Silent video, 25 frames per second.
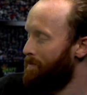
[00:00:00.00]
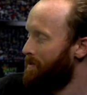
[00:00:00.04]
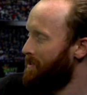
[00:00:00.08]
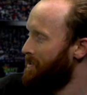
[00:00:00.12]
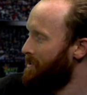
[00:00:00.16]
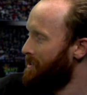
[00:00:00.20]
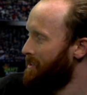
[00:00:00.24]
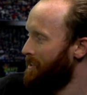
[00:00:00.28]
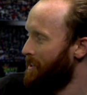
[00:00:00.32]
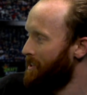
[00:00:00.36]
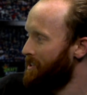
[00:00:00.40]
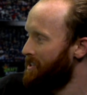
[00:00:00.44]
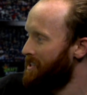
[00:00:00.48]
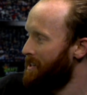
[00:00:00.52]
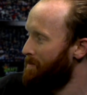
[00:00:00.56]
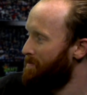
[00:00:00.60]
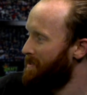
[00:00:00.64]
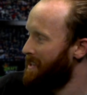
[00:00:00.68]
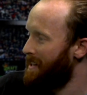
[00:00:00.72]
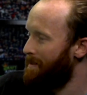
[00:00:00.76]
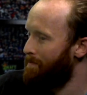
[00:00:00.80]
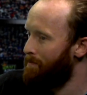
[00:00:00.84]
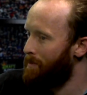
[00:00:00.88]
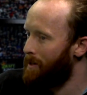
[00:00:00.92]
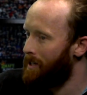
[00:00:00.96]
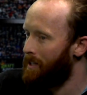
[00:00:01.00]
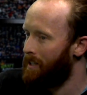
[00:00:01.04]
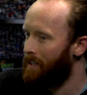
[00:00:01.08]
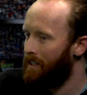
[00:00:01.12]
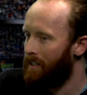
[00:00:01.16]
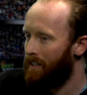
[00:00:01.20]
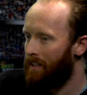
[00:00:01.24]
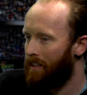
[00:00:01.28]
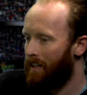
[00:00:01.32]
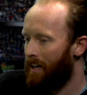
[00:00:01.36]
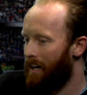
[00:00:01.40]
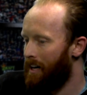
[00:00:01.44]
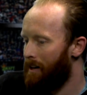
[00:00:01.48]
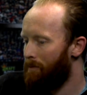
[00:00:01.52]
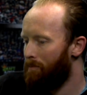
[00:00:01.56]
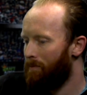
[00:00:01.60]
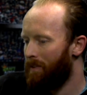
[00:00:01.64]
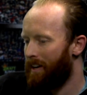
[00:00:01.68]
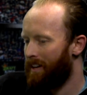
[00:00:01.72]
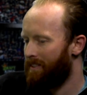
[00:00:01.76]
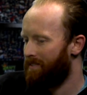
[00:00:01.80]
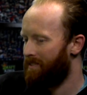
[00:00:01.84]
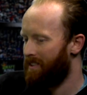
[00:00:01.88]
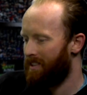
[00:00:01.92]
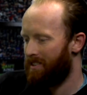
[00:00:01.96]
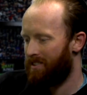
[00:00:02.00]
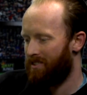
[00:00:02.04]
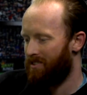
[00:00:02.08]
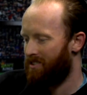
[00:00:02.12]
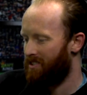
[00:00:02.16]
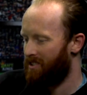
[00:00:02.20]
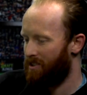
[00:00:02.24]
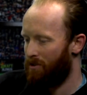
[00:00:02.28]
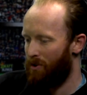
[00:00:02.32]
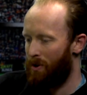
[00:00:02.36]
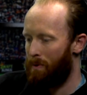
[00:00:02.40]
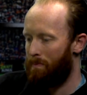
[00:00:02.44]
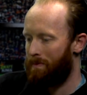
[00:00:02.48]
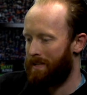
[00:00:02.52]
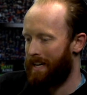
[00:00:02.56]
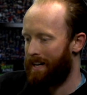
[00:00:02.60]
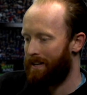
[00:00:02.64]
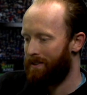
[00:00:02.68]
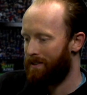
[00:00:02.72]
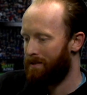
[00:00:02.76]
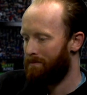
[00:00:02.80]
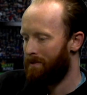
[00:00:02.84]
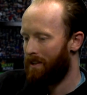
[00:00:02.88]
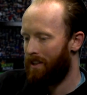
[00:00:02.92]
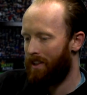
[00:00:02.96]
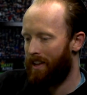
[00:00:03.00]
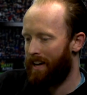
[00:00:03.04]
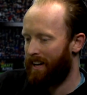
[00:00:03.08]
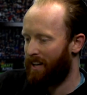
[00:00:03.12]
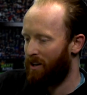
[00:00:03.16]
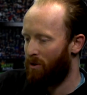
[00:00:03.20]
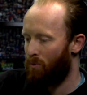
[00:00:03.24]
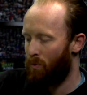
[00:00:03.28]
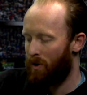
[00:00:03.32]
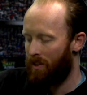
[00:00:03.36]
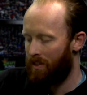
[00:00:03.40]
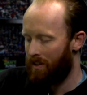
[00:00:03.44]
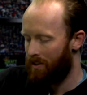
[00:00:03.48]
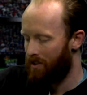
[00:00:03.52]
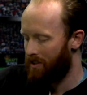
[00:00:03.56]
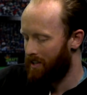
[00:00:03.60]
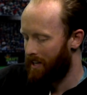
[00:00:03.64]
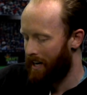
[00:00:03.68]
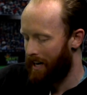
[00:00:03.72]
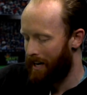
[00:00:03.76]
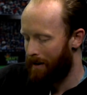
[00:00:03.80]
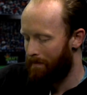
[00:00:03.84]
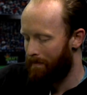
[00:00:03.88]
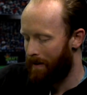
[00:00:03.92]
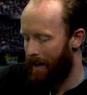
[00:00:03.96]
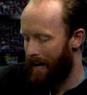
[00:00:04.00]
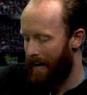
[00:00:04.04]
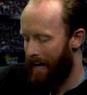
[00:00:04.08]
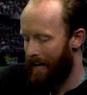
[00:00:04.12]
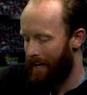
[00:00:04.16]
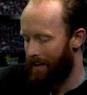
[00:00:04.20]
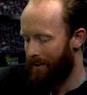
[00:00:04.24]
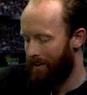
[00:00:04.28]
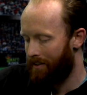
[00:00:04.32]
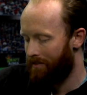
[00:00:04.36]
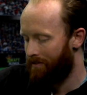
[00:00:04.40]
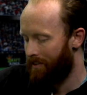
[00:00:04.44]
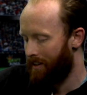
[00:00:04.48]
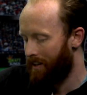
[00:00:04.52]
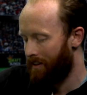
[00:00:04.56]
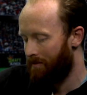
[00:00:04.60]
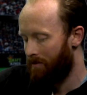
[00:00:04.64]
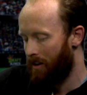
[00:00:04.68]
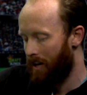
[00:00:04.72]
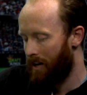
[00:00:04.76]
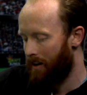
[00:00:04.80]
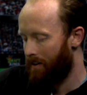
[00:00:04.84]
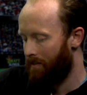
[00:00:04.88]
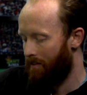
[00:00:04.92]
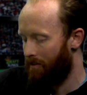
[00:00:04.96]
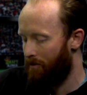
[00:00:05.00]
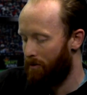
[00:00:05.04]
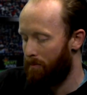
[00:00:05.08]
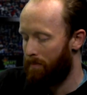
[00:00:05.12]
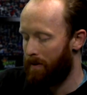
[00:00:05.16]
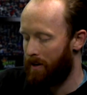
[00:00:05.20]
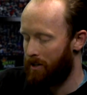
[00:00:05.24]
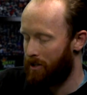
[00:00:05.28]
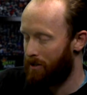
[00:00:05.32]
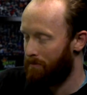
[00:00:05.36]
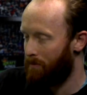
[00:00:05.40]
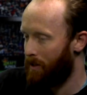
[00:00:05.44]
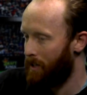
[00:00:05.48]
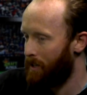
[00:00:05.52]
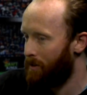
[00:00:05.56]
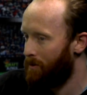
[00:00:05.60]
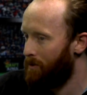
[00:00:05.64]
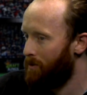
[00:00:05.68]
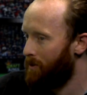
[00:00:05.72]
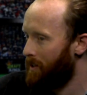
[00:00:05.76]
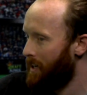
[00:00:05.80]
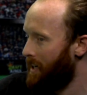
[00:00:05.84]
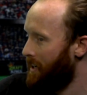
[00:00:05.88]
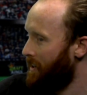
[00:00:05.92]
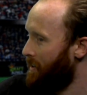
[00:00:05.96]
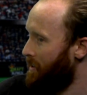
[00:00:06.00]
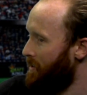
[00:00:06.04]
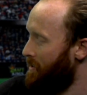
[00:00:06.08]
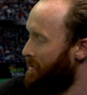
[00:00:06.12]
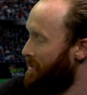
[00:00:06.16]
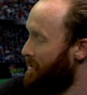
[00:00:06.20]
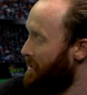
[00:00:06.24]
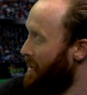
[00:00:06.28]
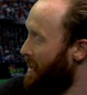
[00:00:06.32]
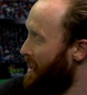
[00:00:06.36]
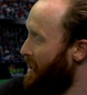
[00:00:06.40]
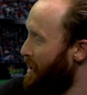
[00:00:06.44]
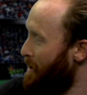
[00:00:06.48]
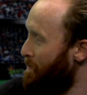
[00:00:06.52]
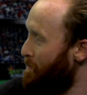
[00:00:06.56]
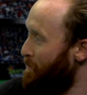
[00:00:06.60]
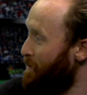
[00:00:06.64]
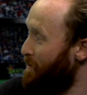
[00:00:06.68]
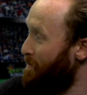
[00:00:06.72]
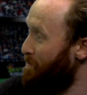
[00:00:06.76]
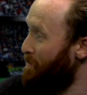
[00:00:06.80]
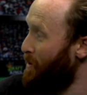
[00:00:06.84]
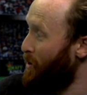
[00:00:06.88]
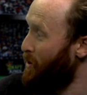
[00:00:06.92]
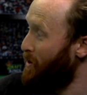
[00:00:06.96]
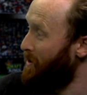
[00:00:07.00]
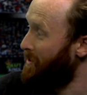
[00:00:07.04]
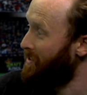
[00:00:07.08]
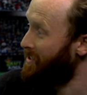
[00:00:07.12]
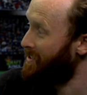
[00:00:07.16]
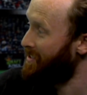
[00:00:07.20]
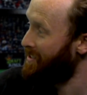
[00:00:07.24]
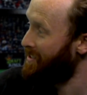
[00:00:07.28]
since last September. It just screams out to me that they're going to win this game. And I think, if you pick Schmeichel, you'll get a good number of points.